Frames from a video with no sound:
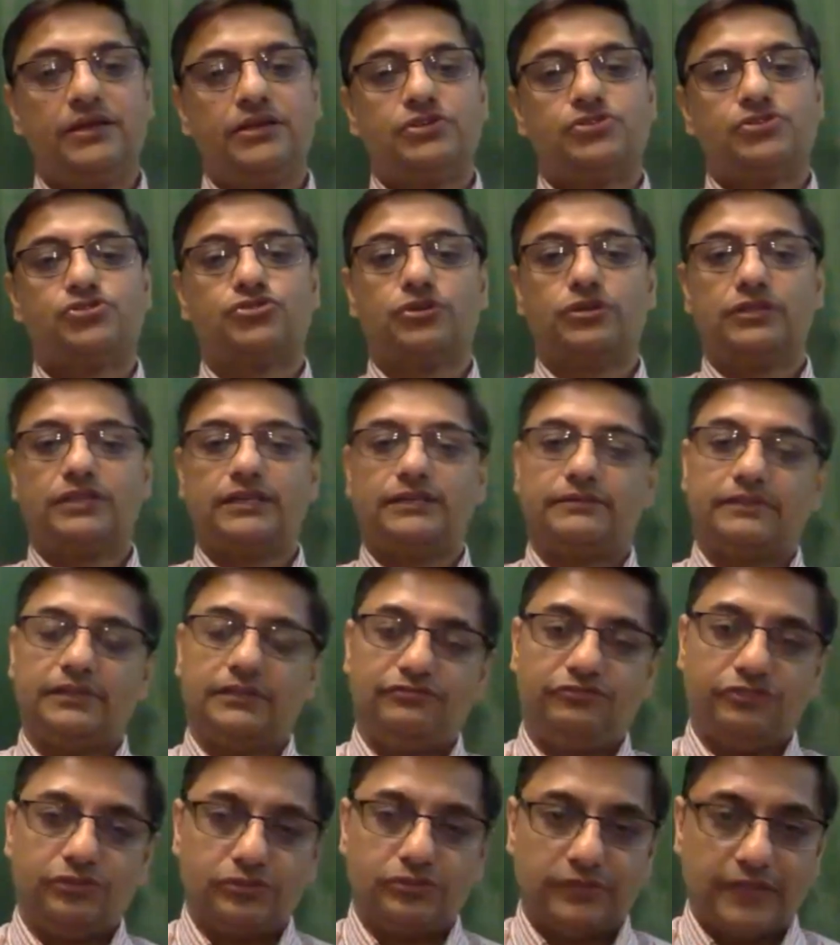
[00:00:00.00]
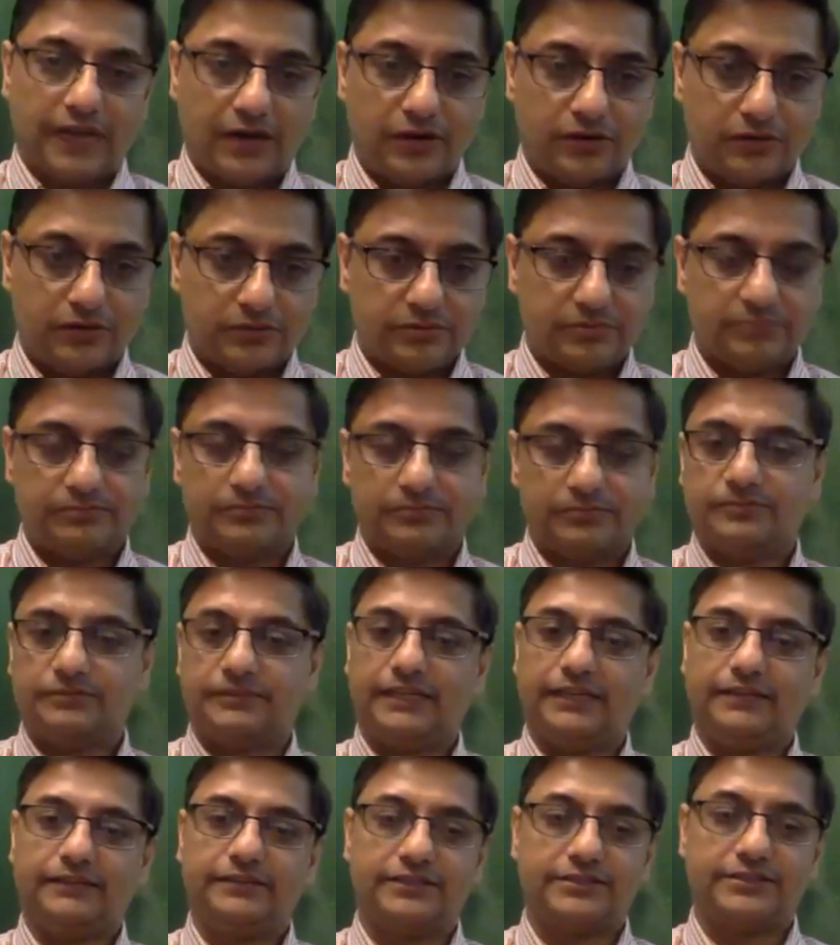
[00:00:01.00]
So that if you now
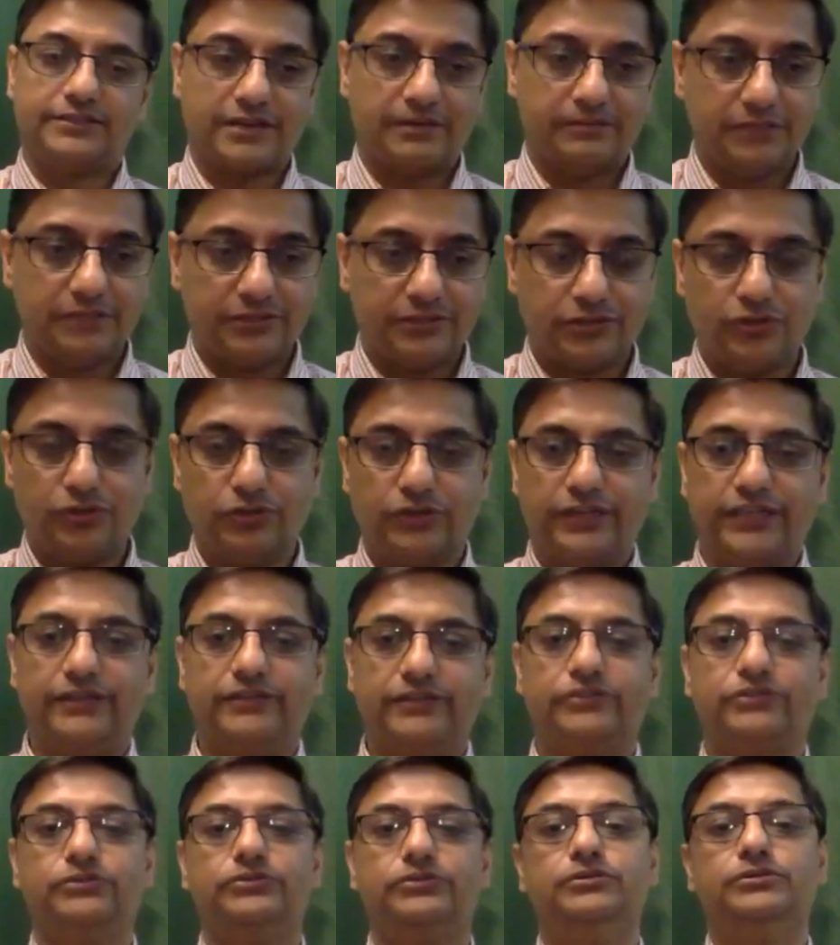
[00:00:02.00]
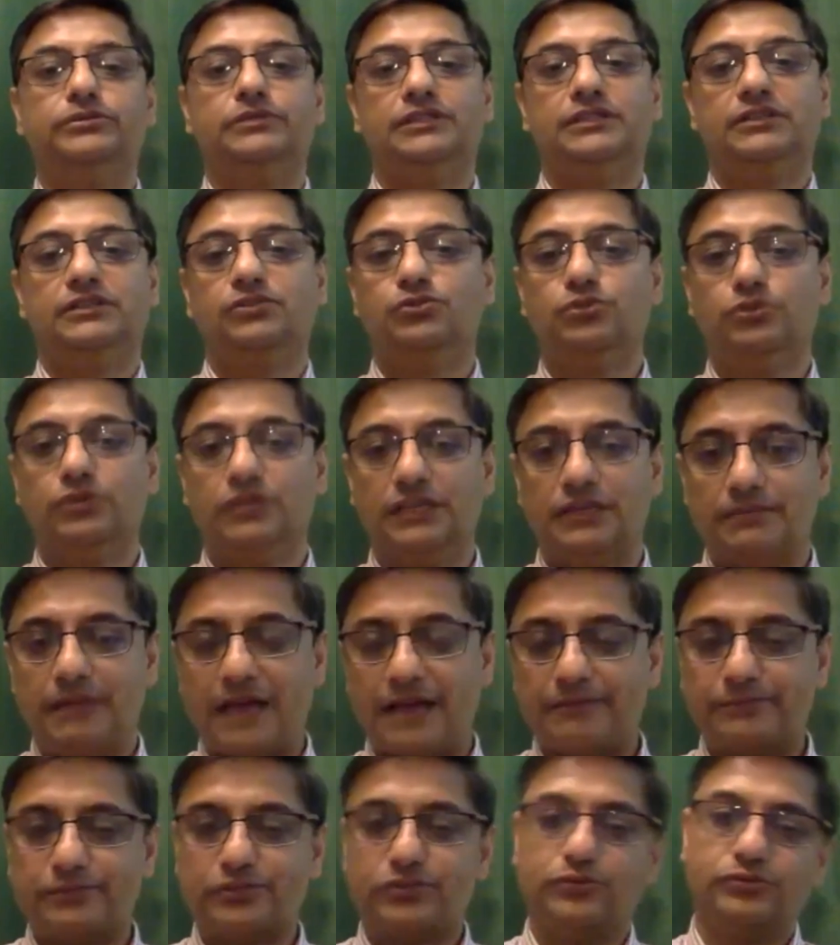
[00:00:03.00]
take the trouble to look into uh, Google
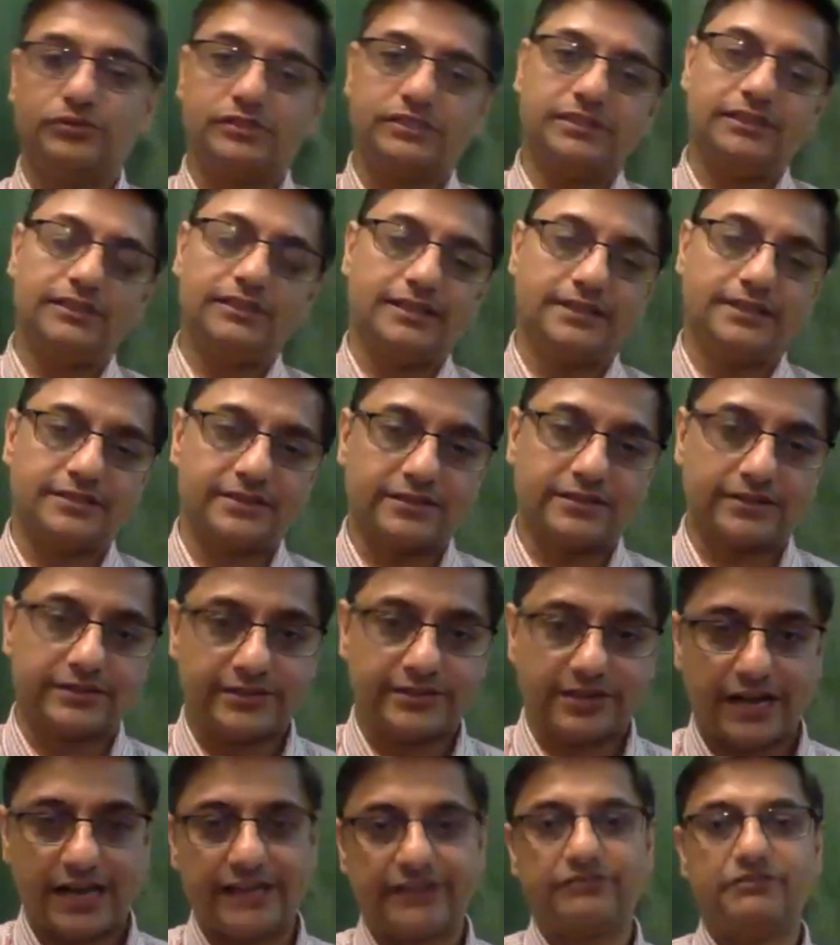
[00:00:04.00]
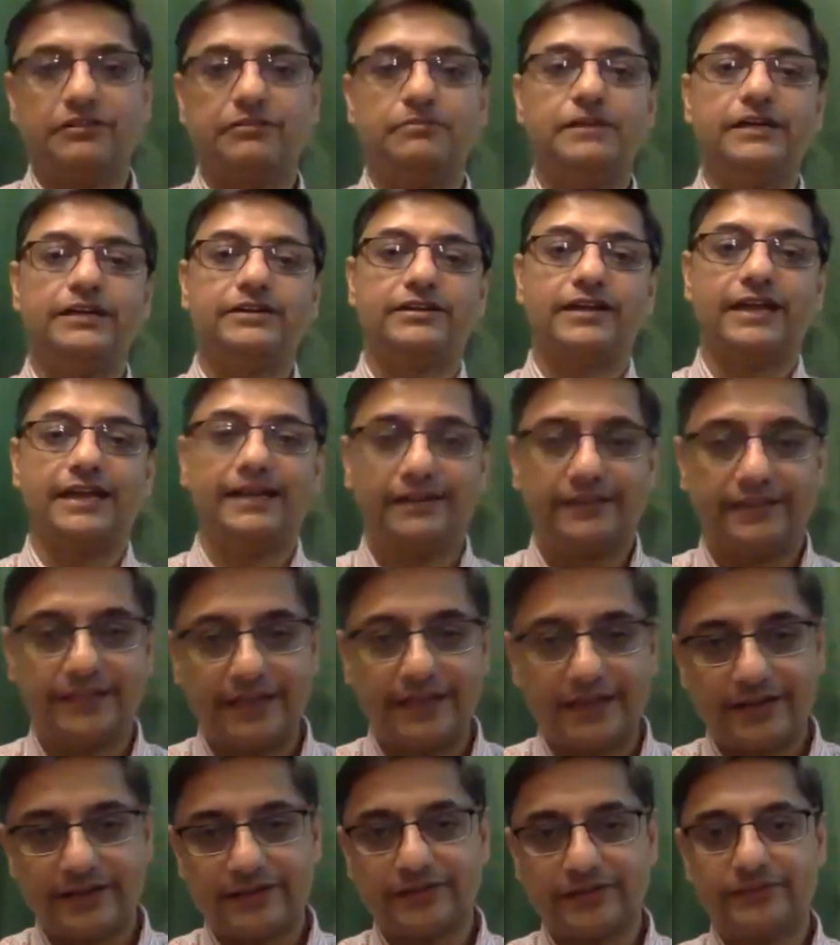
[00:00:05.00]
Maps, you will see there's a dry riverbed right
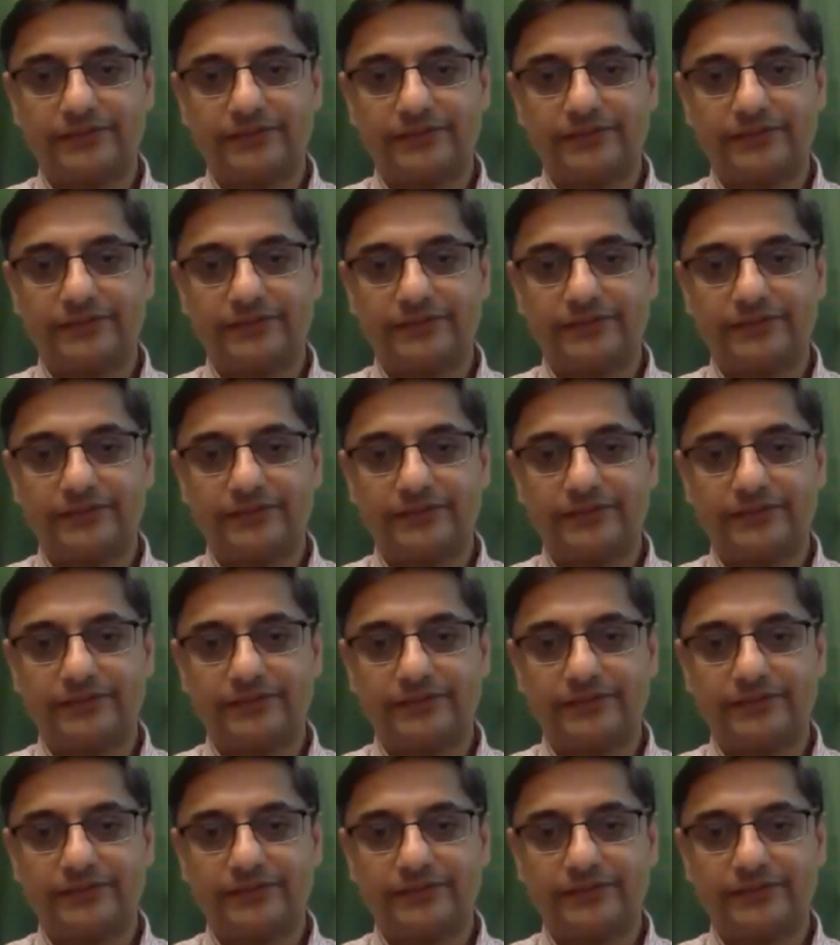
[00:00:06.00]
there.